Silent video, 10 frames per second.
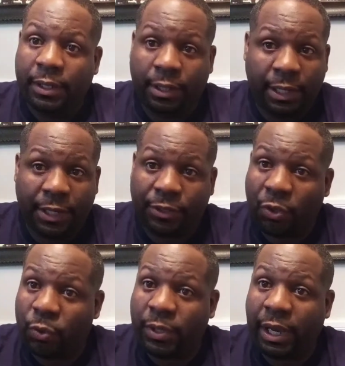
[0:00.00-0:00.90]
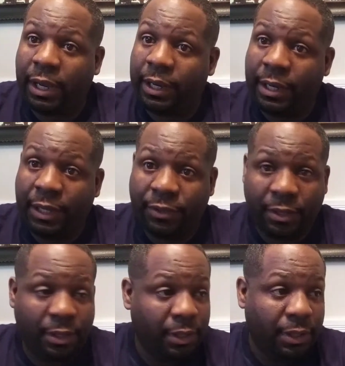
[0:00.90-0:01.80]
tell that soul tie, hey,
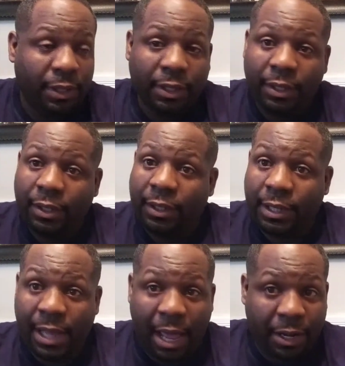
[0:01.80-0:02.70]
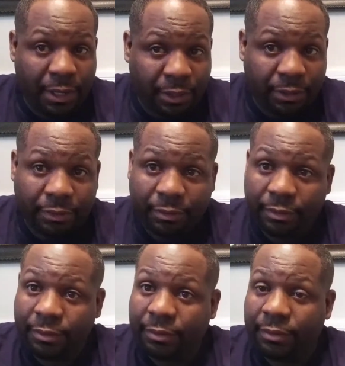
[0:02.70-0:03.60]
listen, get out of here.
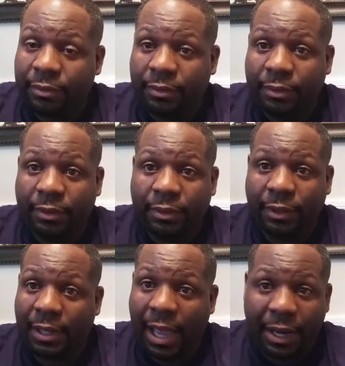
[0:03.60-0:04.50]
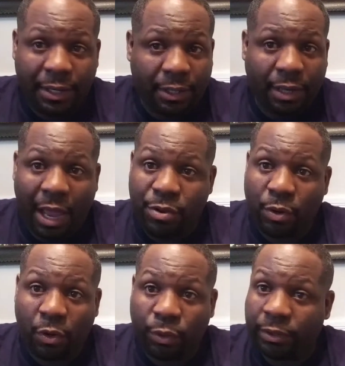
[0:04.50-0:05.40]
Get out of here. I
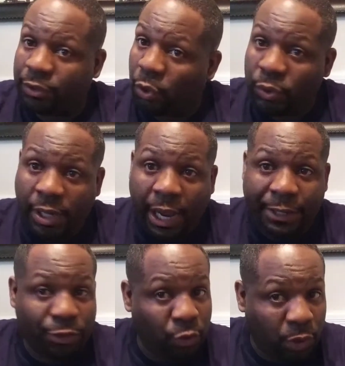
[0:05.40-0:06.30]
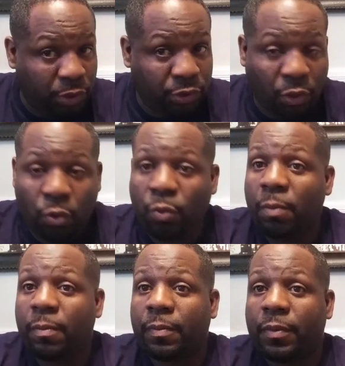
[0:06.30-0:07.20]
no longer soul tied to so and so.
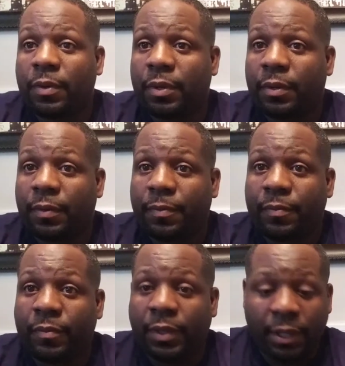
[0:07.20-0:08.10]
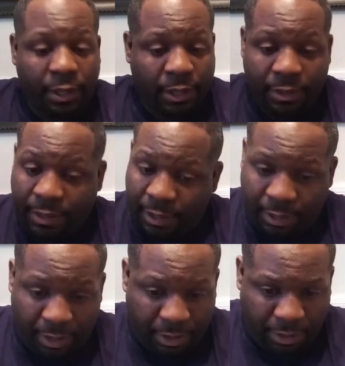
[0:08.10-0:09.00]

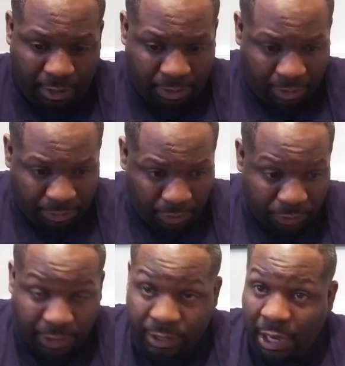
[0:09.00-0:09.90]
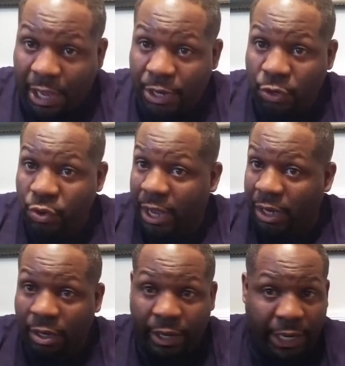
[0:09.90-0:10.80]
The, the third thing you gotta do, you gotta
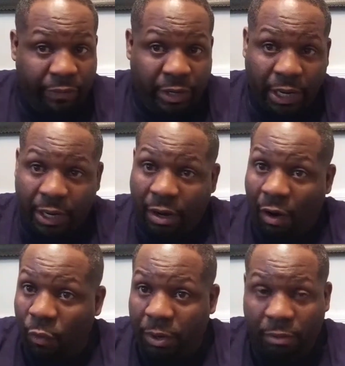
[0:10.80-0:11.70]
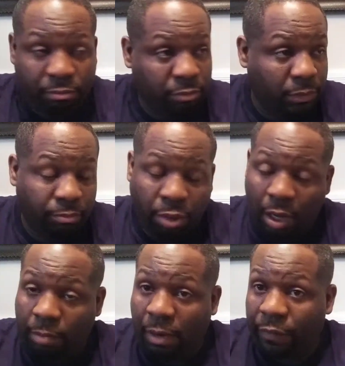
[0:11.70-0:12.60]
cut everything off with them.
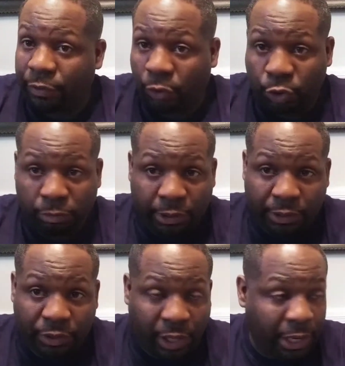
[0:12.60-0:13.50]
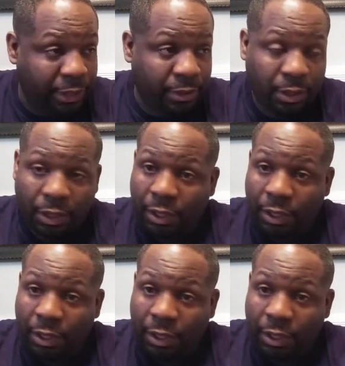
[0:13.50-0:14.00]
Block them off your social media sites.